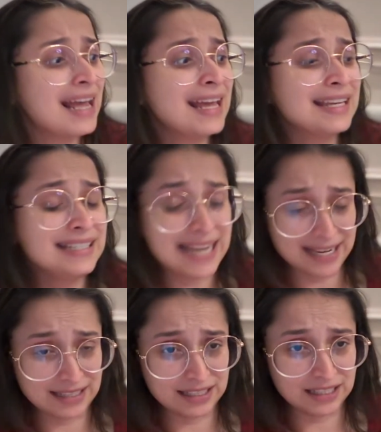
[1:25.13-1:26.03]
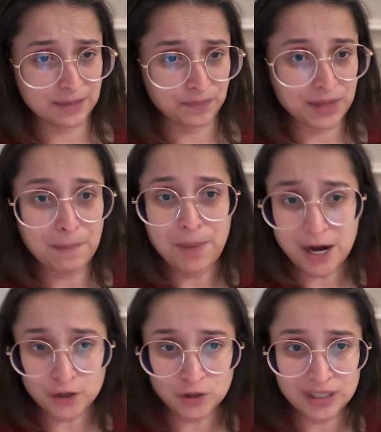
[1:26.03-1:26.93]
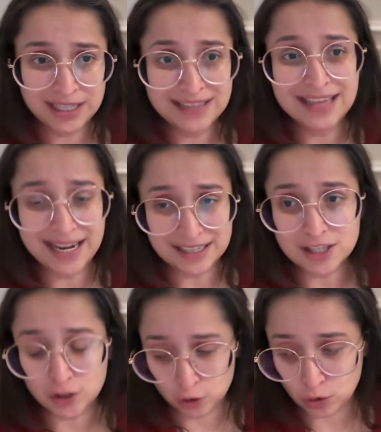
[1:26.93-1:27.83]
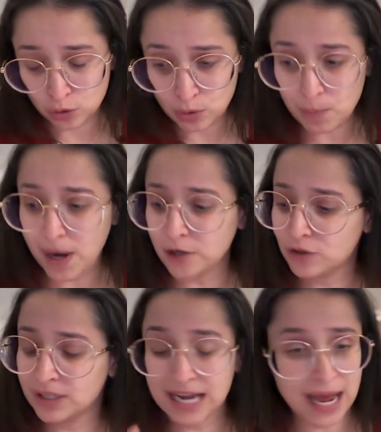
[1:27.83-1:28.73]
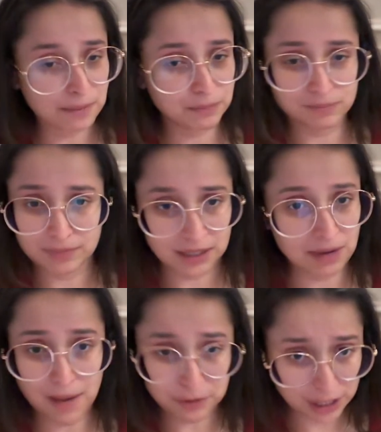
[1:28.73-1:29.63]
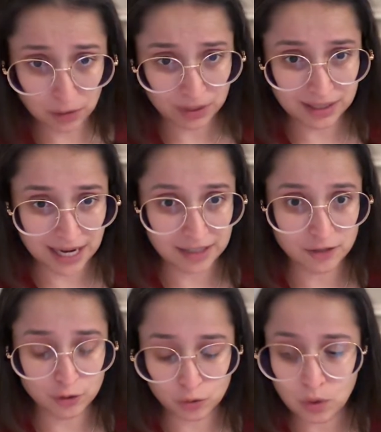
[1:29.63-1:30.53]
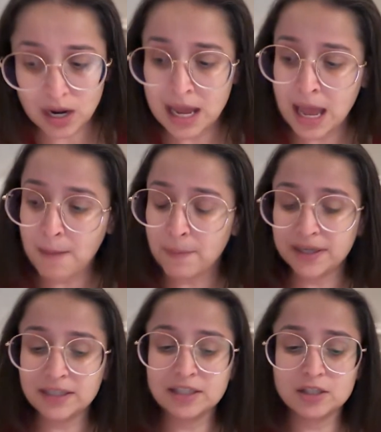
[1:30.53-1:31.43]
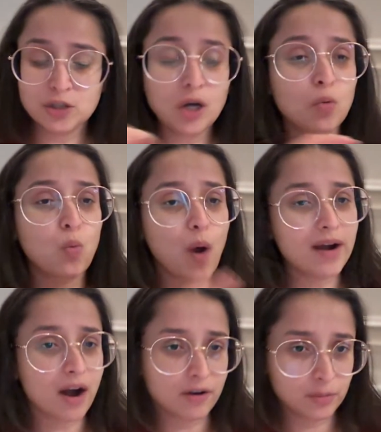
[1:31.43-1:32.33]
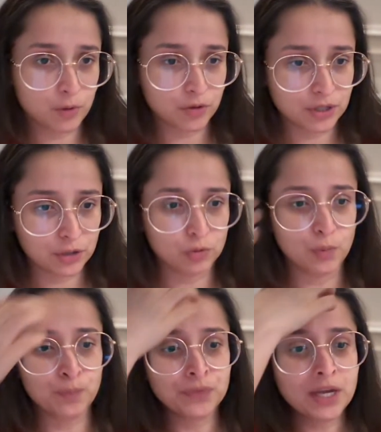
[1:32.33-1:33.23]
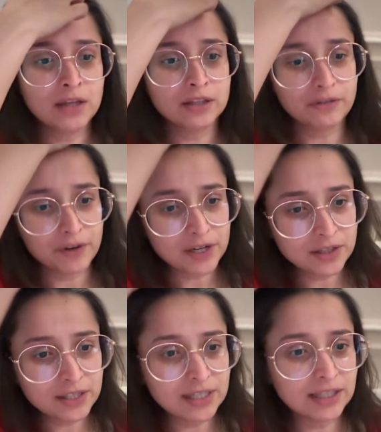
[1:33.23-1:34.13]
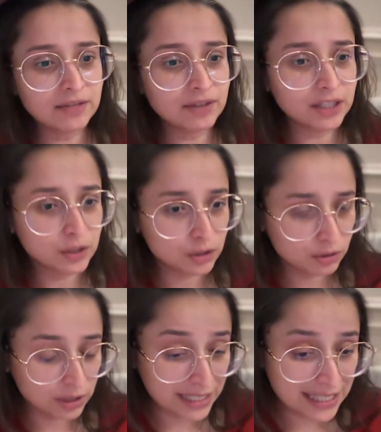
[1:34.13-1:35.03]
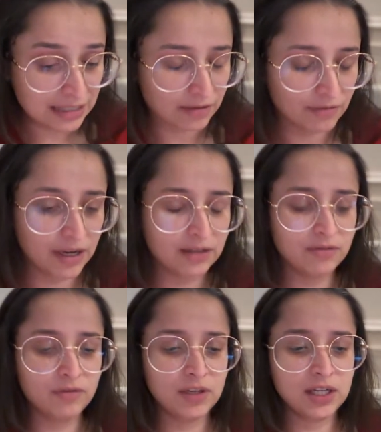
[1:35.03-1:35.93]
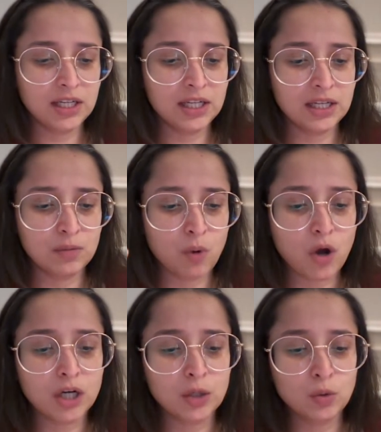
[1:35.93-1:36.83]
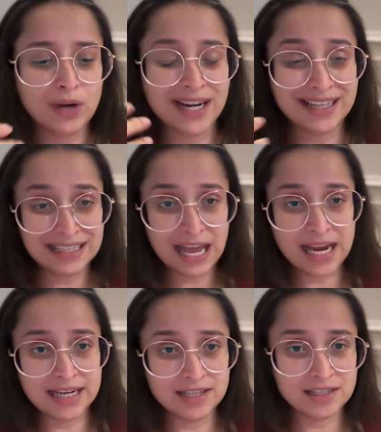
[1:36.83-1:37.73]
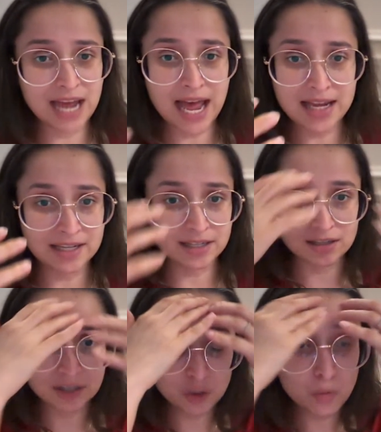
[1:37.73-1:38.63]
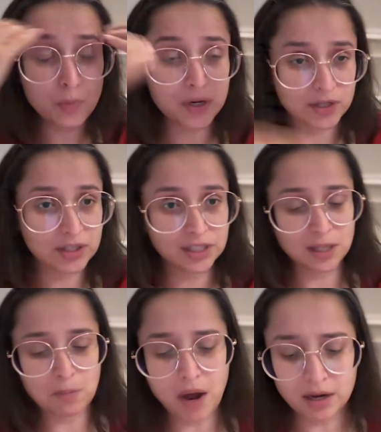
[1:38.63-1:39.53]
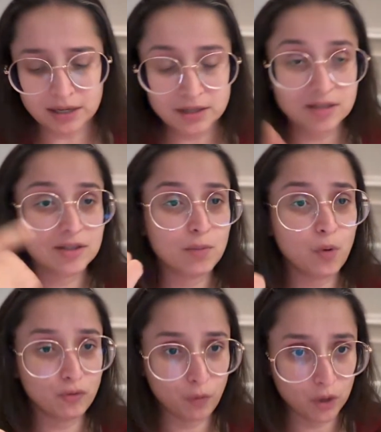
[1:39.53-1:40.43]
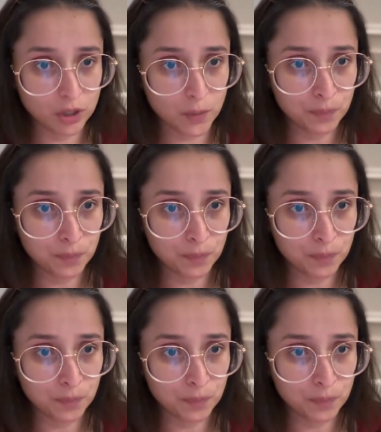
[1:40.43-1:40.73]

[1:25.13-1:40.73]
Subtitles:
Yes, partially that is true. Partially, absolutely that is true, but it is not 100% true. The first thing that we need when we want to get clients as a new person in the market is a portfolio.